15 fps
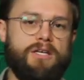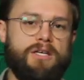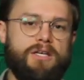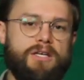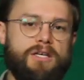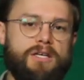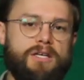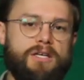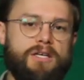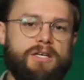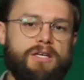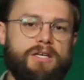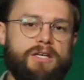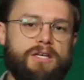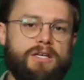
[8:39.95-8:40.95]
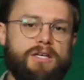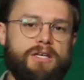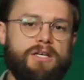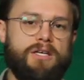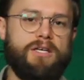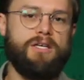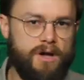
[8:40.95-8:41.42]
they want to get a bunch of
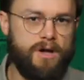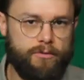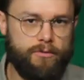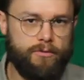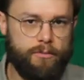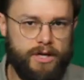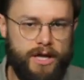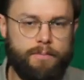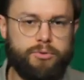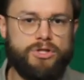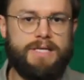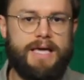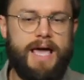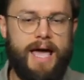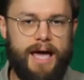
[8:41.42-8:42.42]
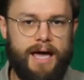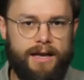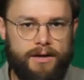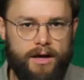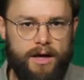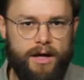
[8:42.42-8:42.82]
money for government and pretend